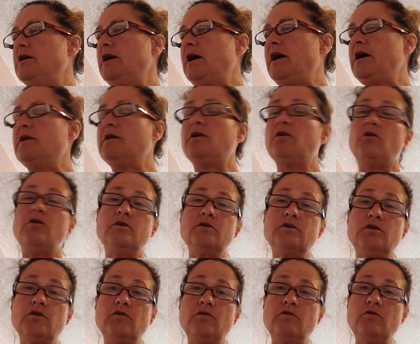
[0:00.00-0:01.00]
And
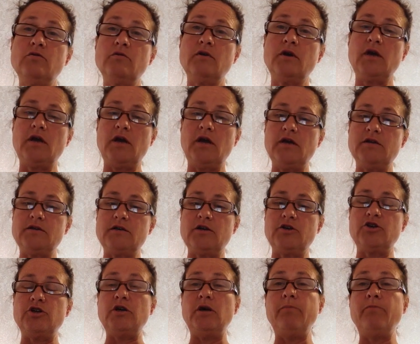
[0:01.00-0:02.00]
it's a
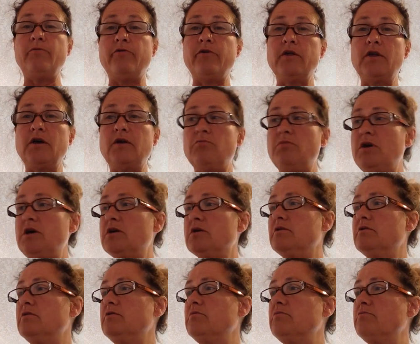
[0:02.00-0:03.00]
cheap filling
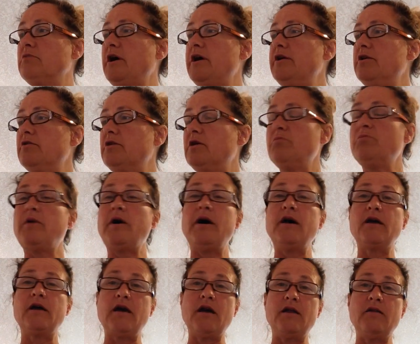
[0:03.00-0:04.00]
meal, right? You can buy
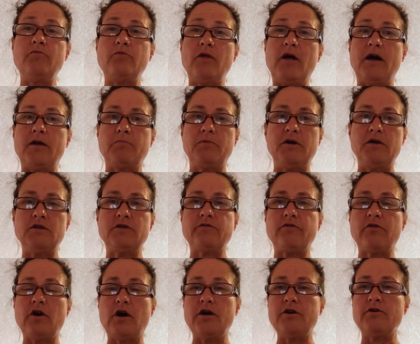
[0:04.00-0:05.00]
a can of black beans
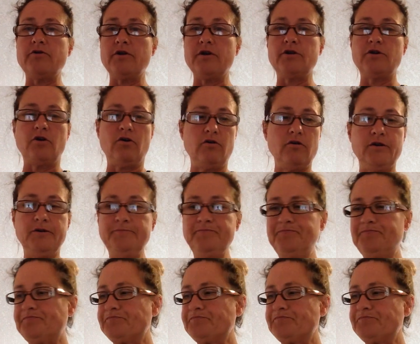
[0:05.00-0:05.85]
for under $1.